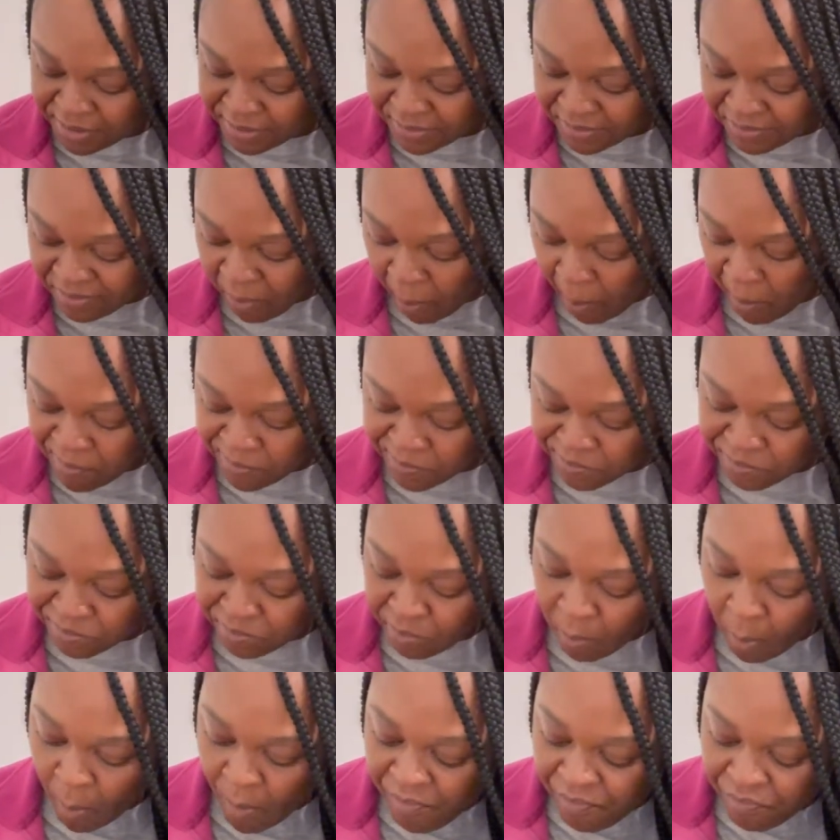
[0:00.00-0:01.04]

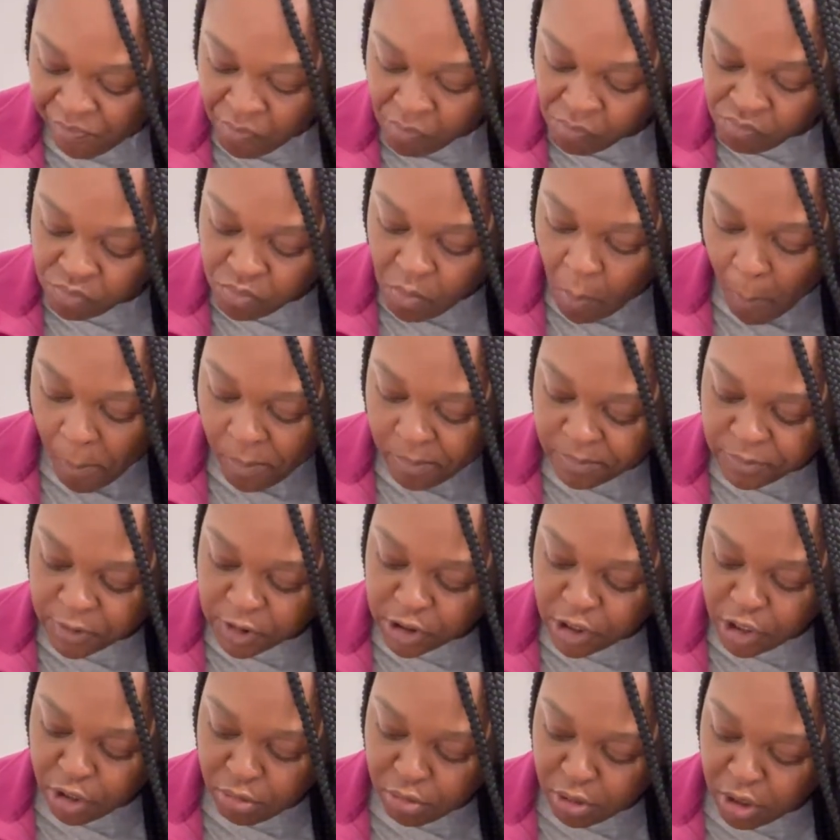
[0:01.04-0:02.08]
this
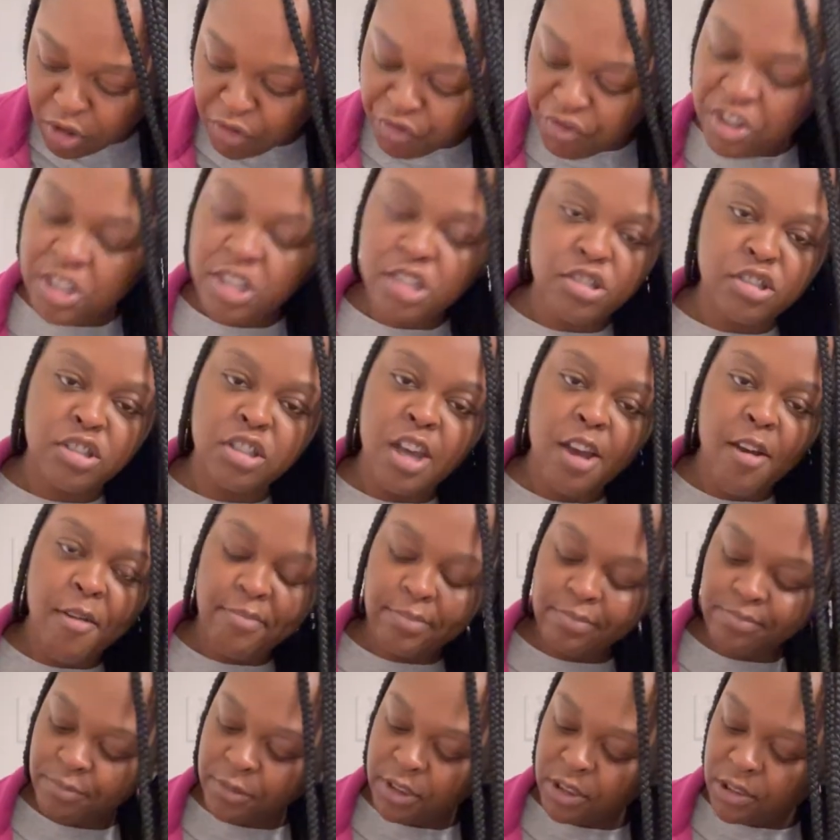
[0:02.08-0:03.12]
cute little filler stuff.
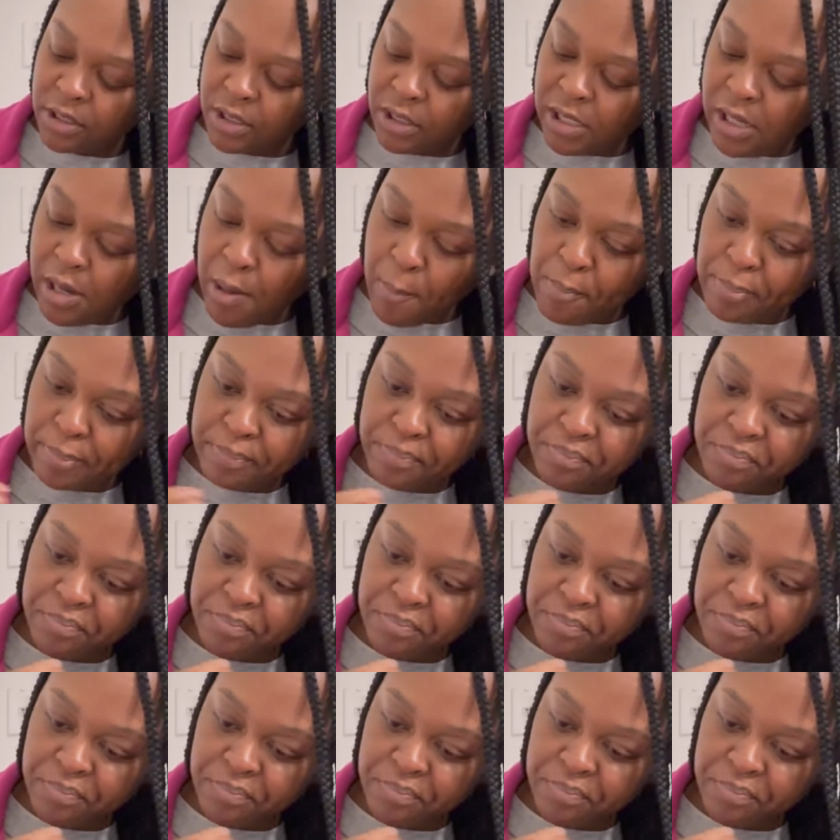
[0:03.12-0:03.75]
It's good. Um,